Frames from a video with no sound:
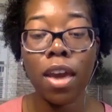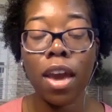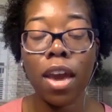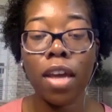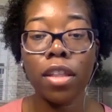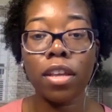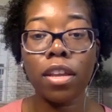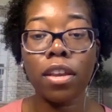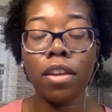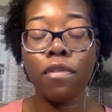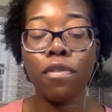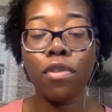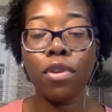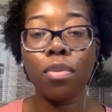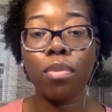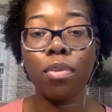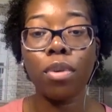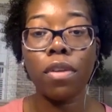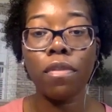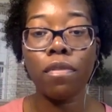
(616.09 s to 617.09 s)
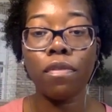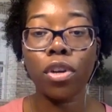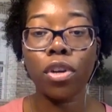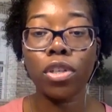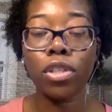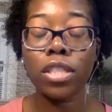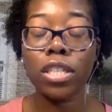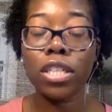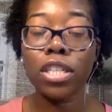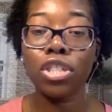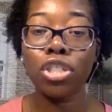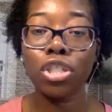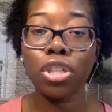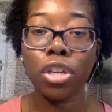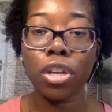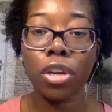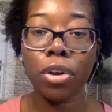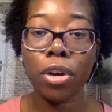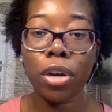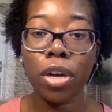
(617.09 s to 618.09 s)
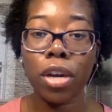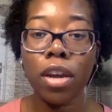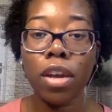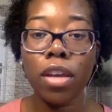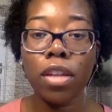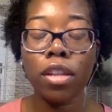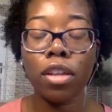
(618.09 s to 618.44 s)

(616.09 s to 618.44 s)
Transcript: And then hmm. if you reverse engineer it,